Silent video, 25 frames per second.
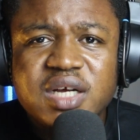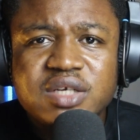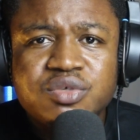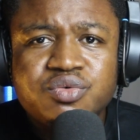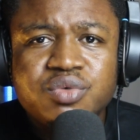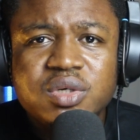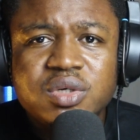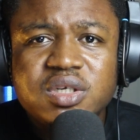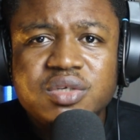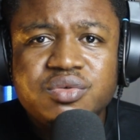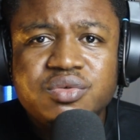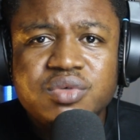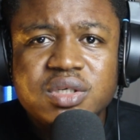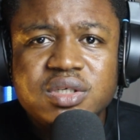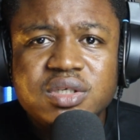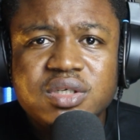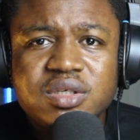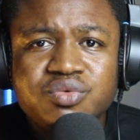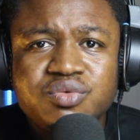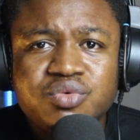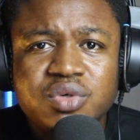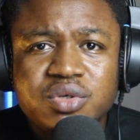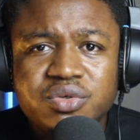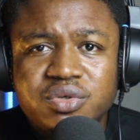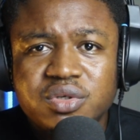That's
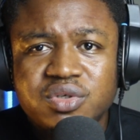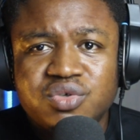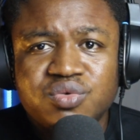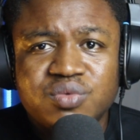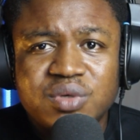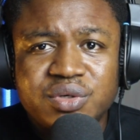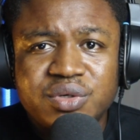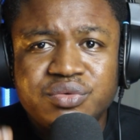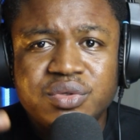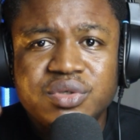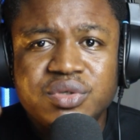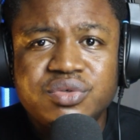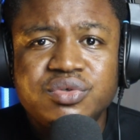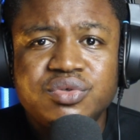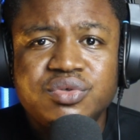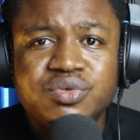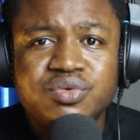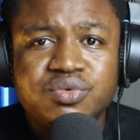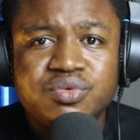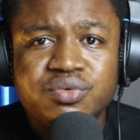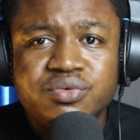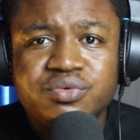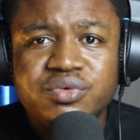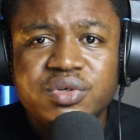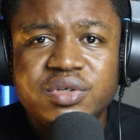2020, 2021,
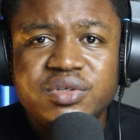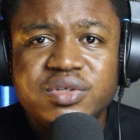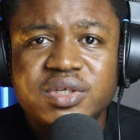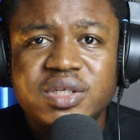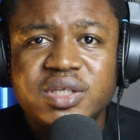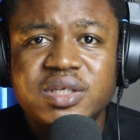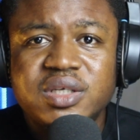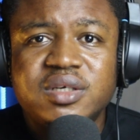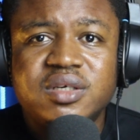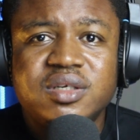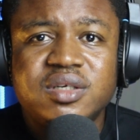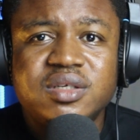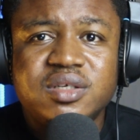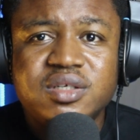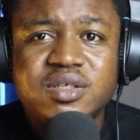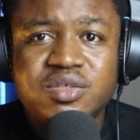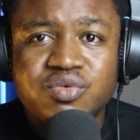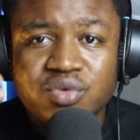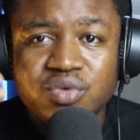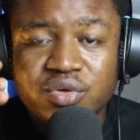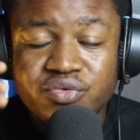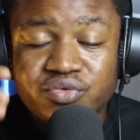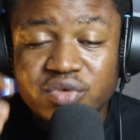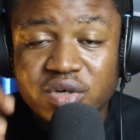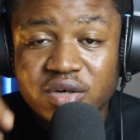2022, 2023, this
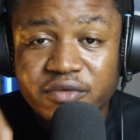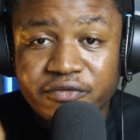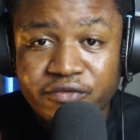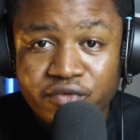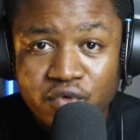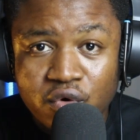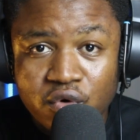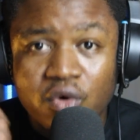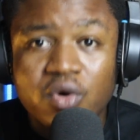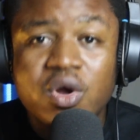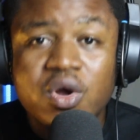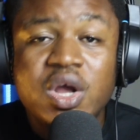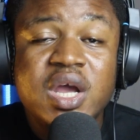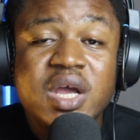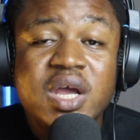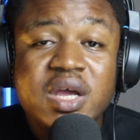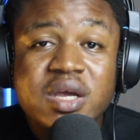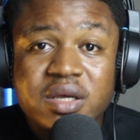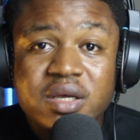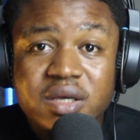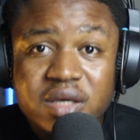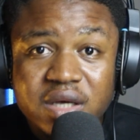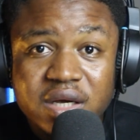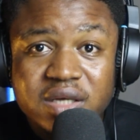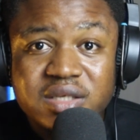2024.
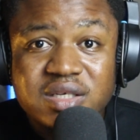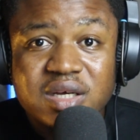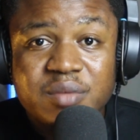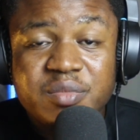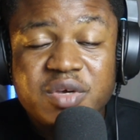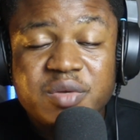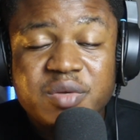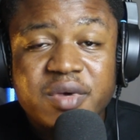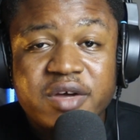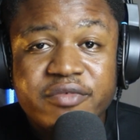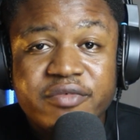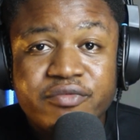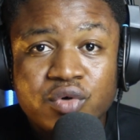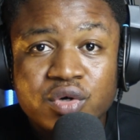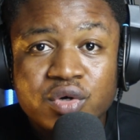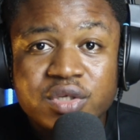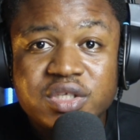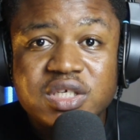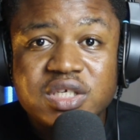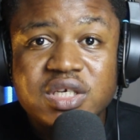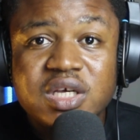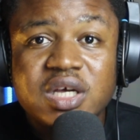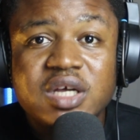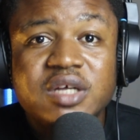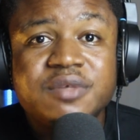Yes, I'm in my
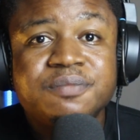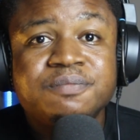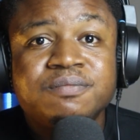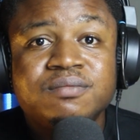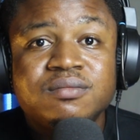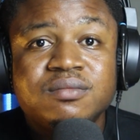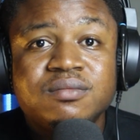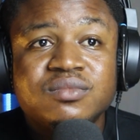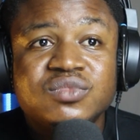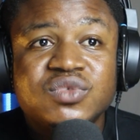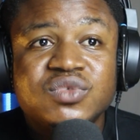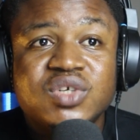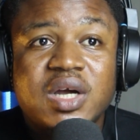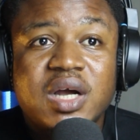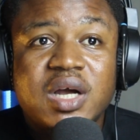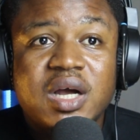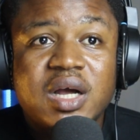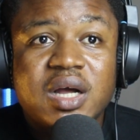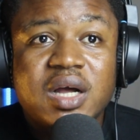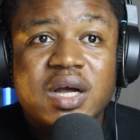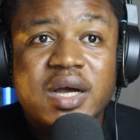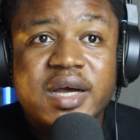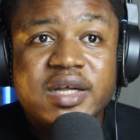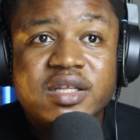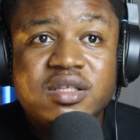fourth year.
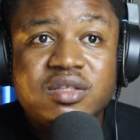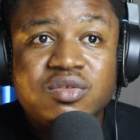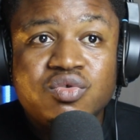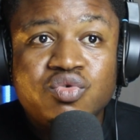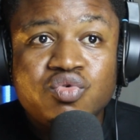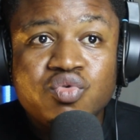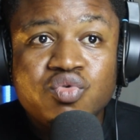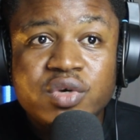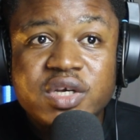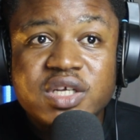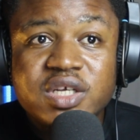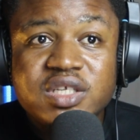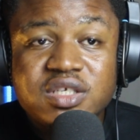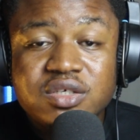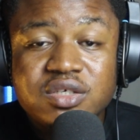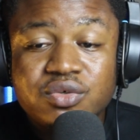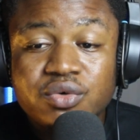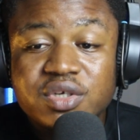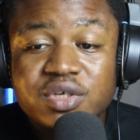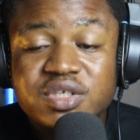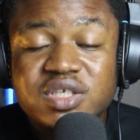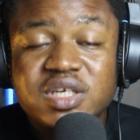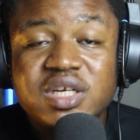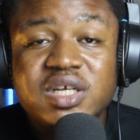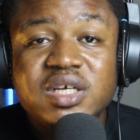I took it
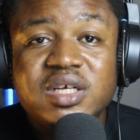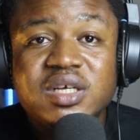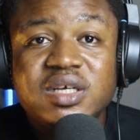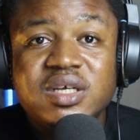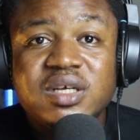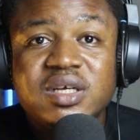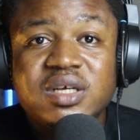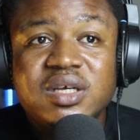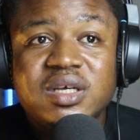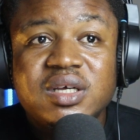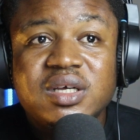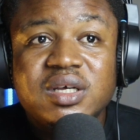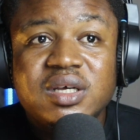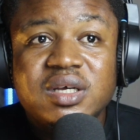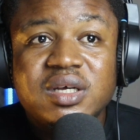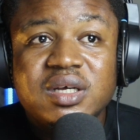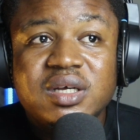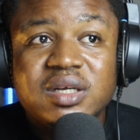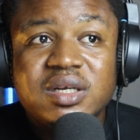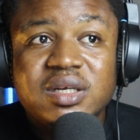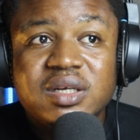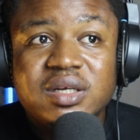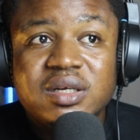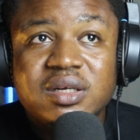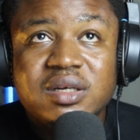seriously
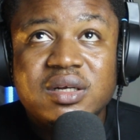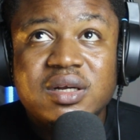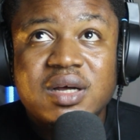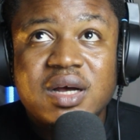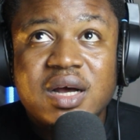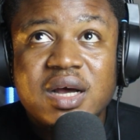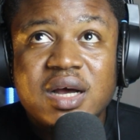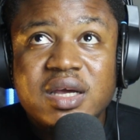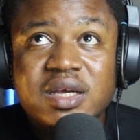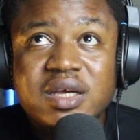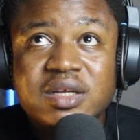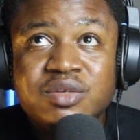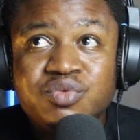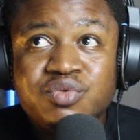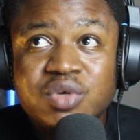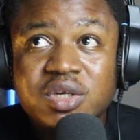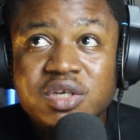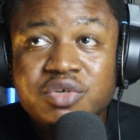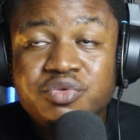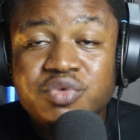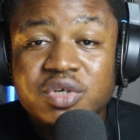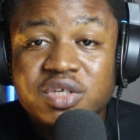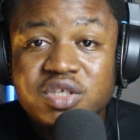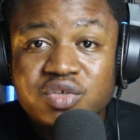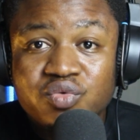in
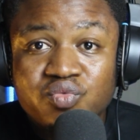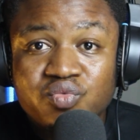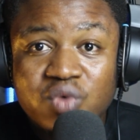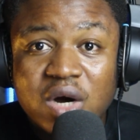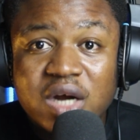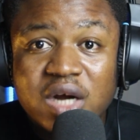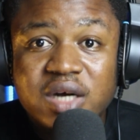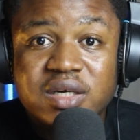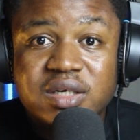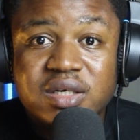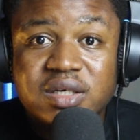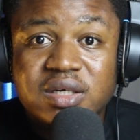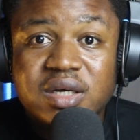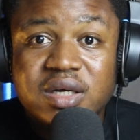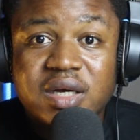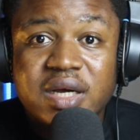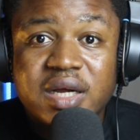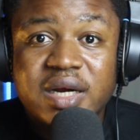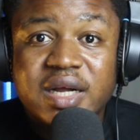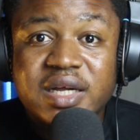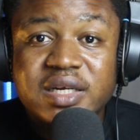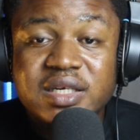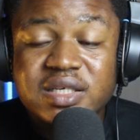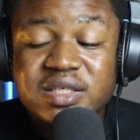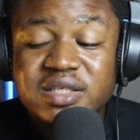2021,
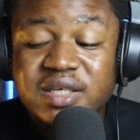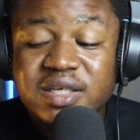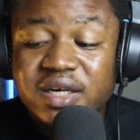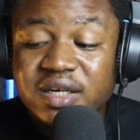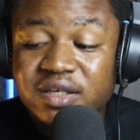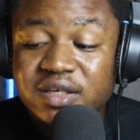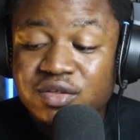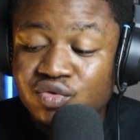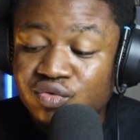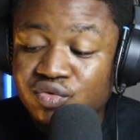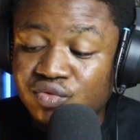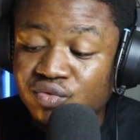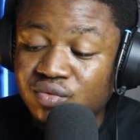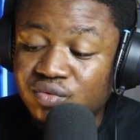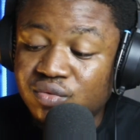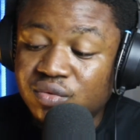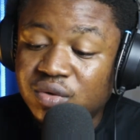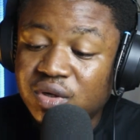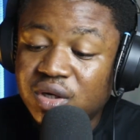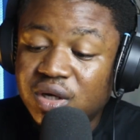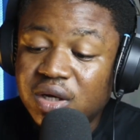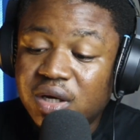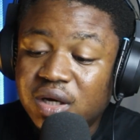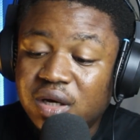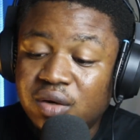and I decided to
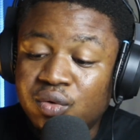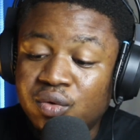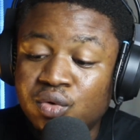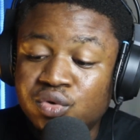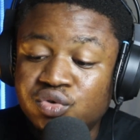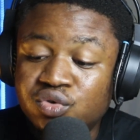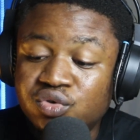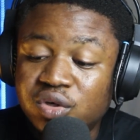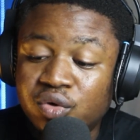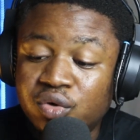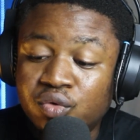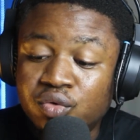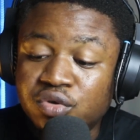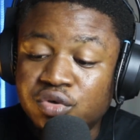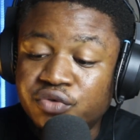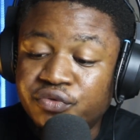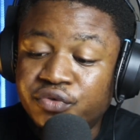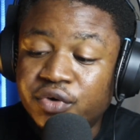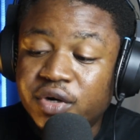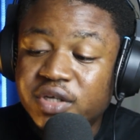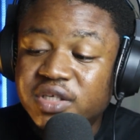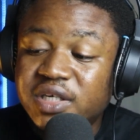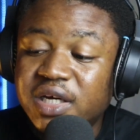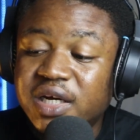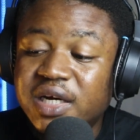go to the Kuji
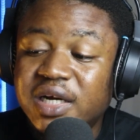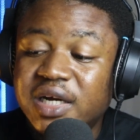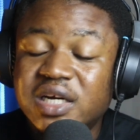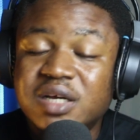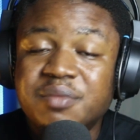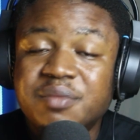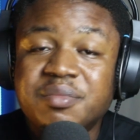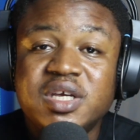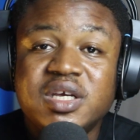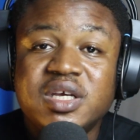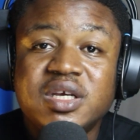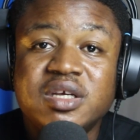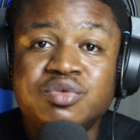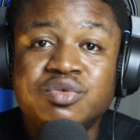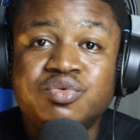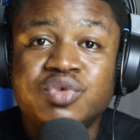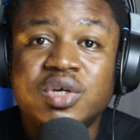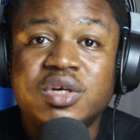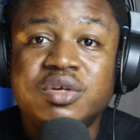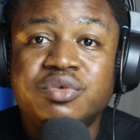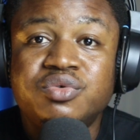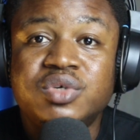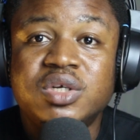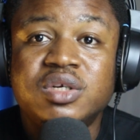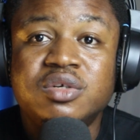Forex Academy in
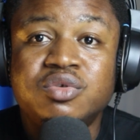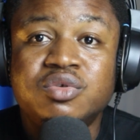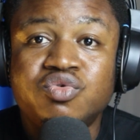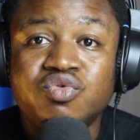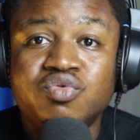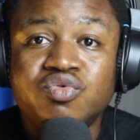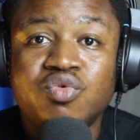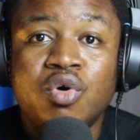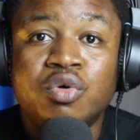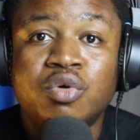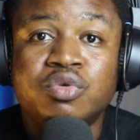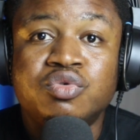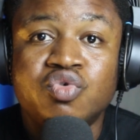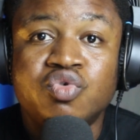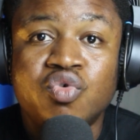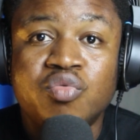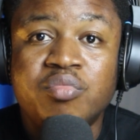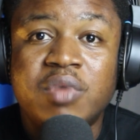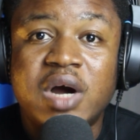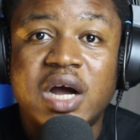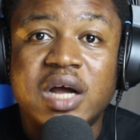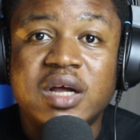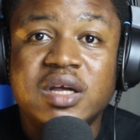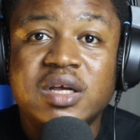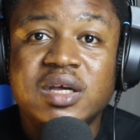2022,
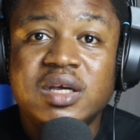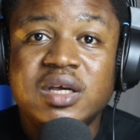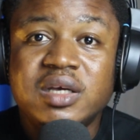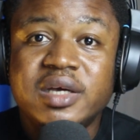October.